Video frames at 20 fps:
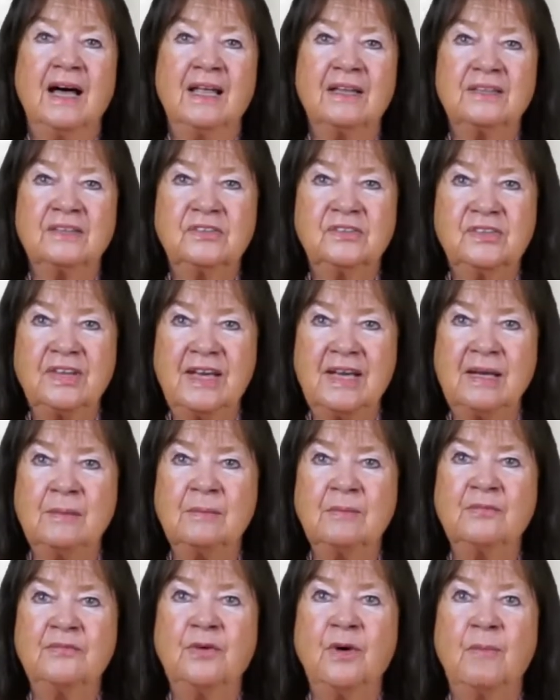are the
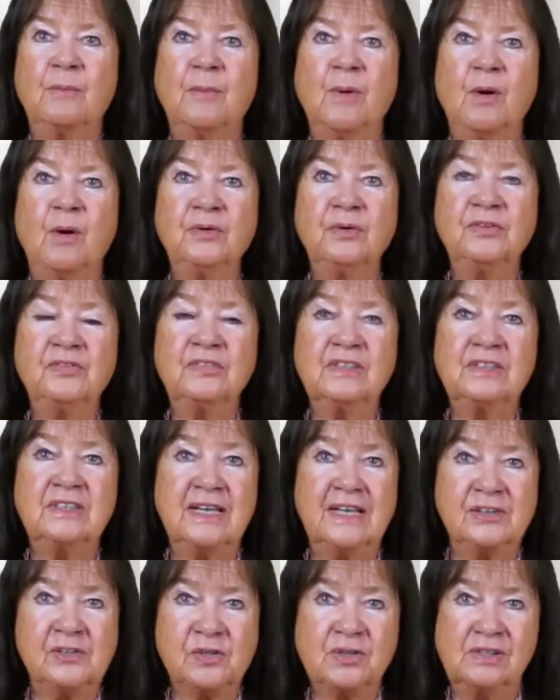same for both the
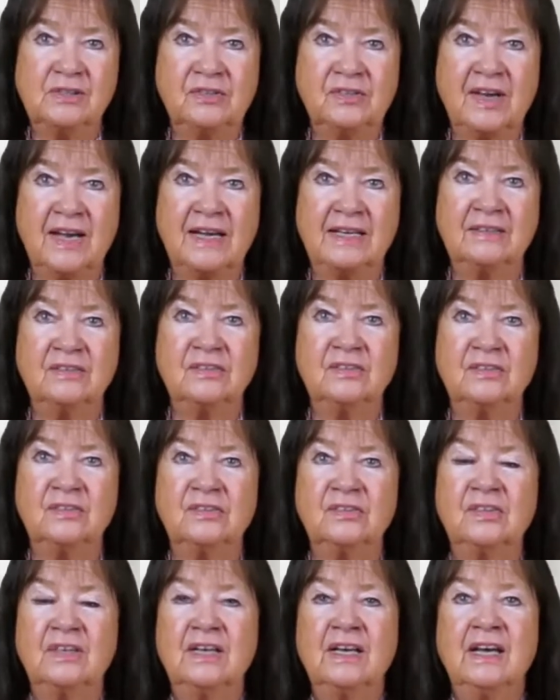natural
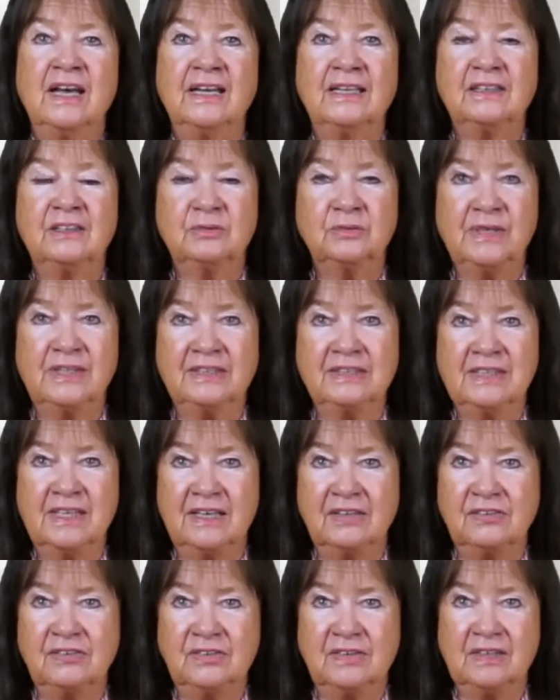sciences and great
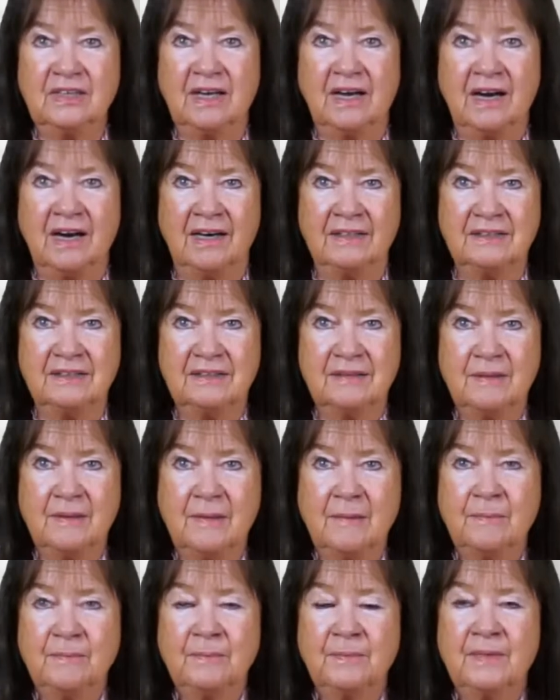classical art.
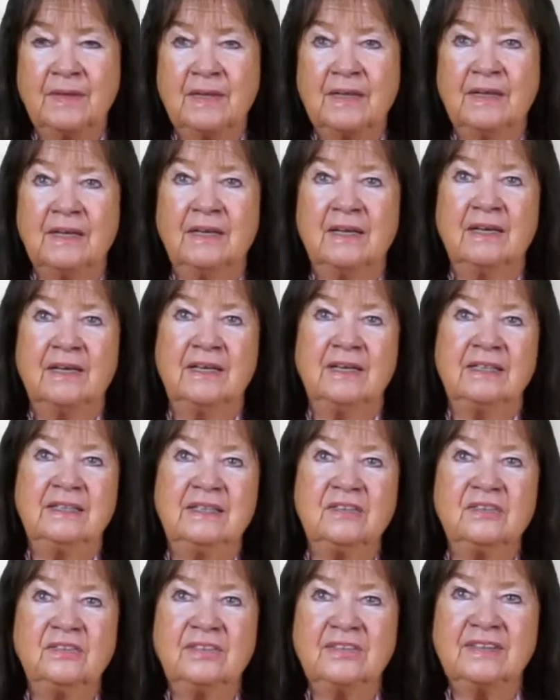
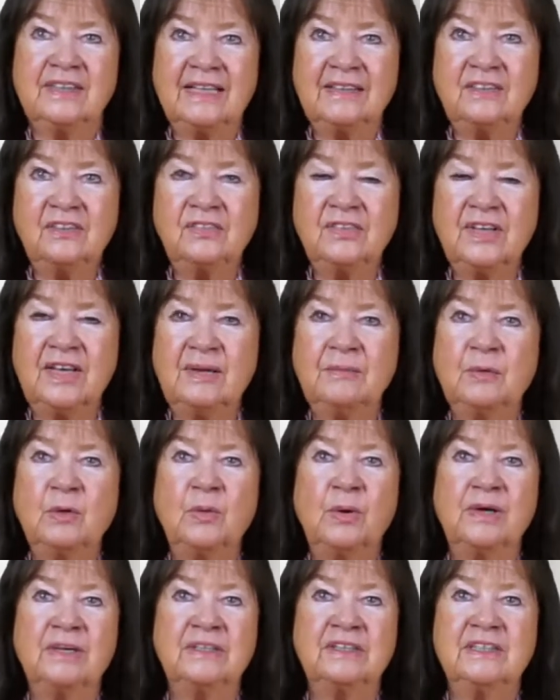It is that same
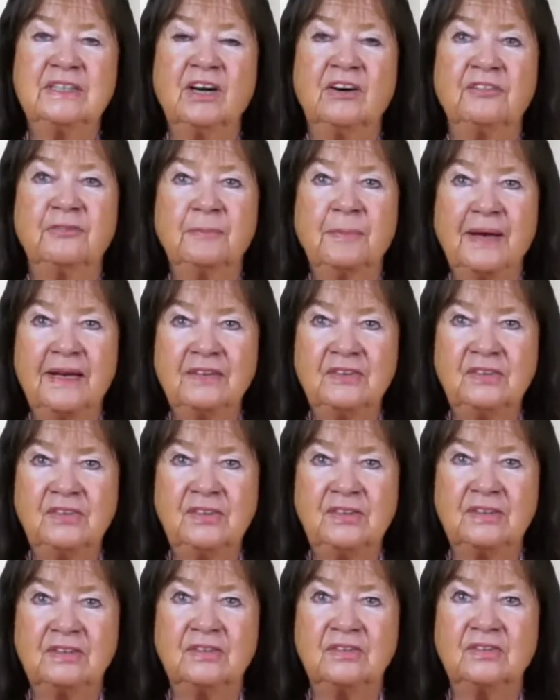quality of
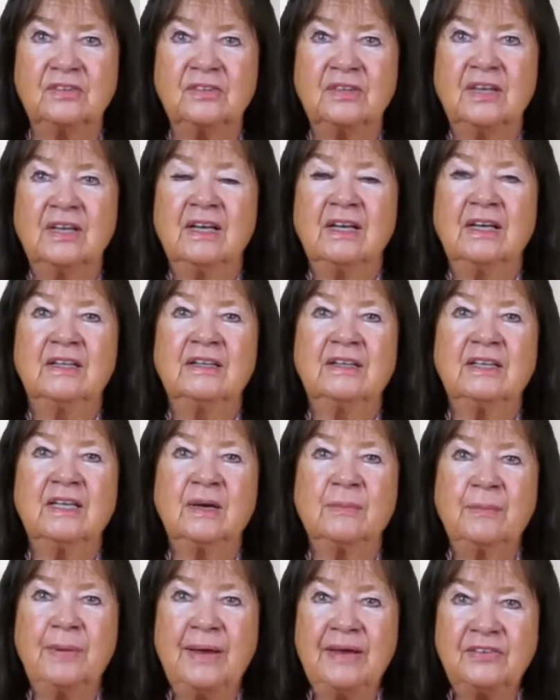prescience, the
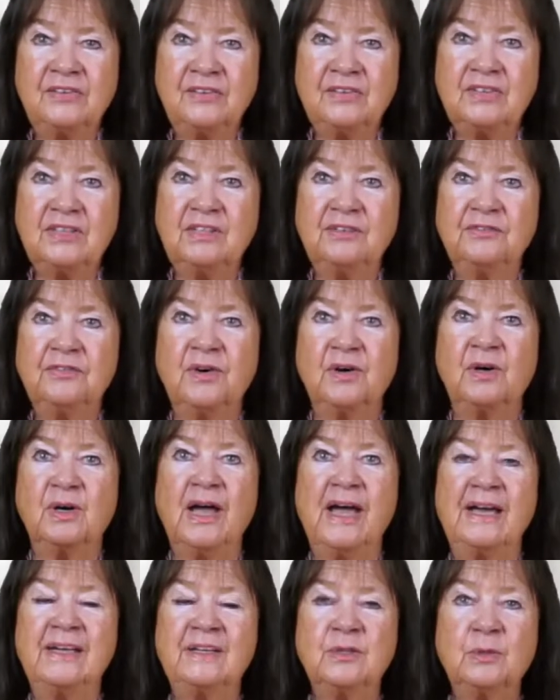capacity for
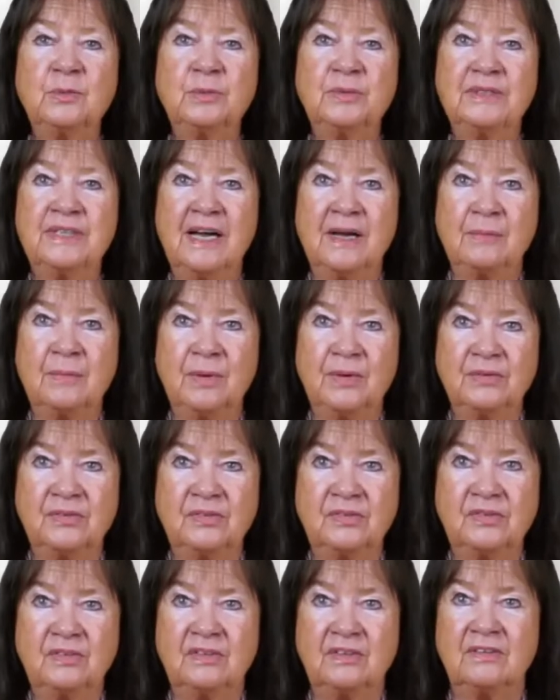adequate
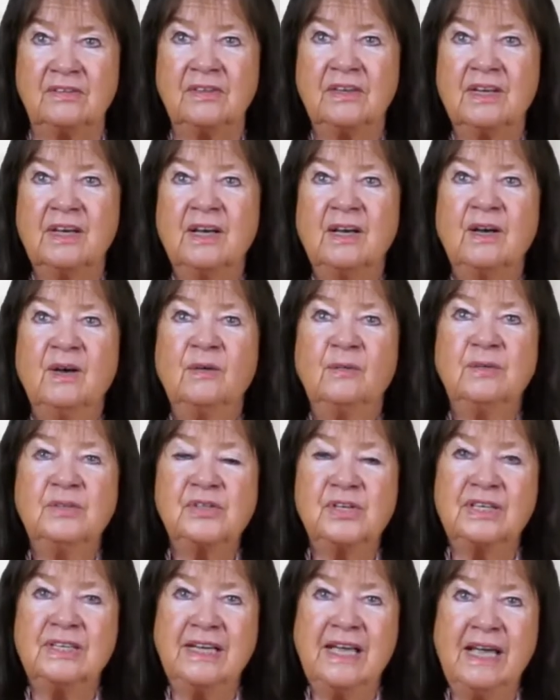hypothesis,
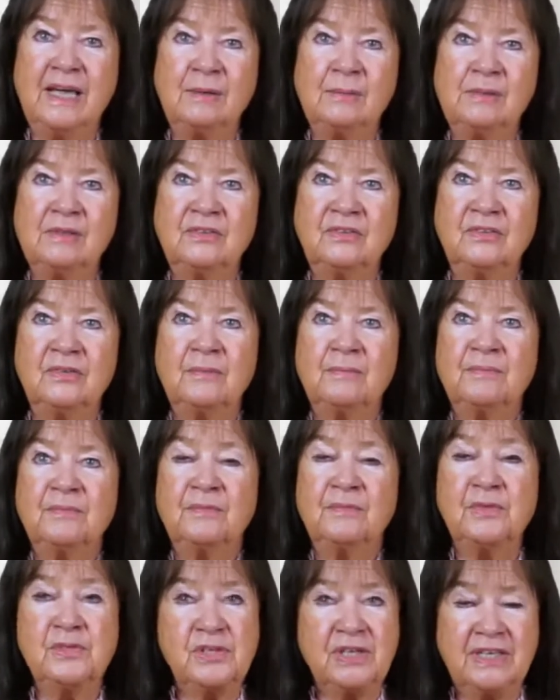which enabled
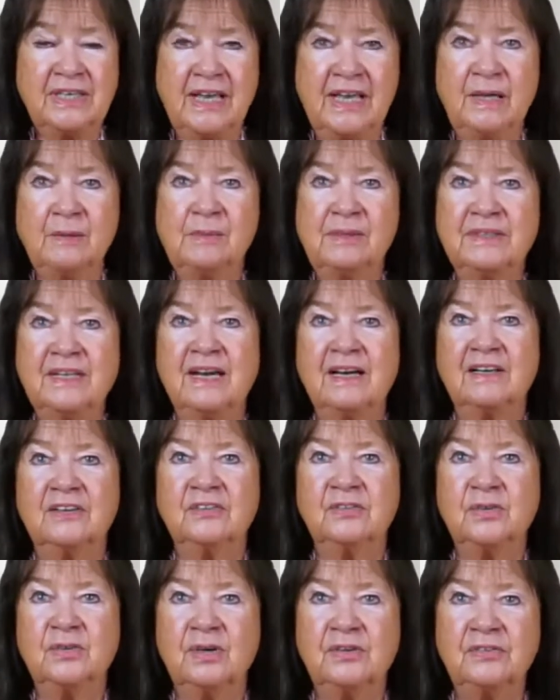
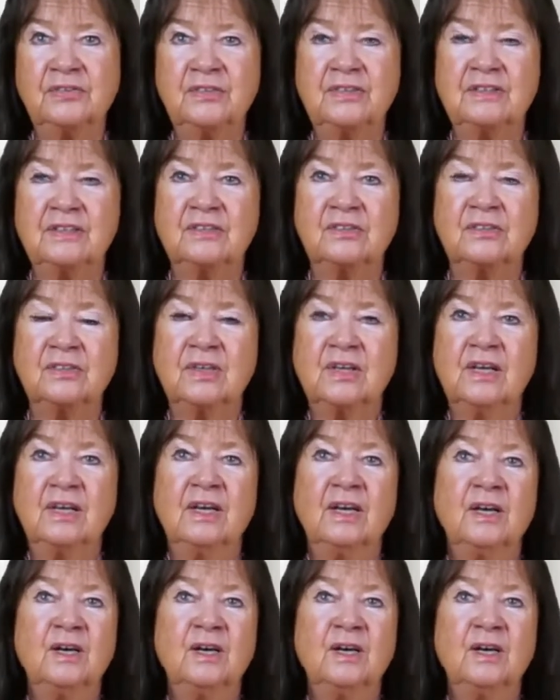Eratosthenes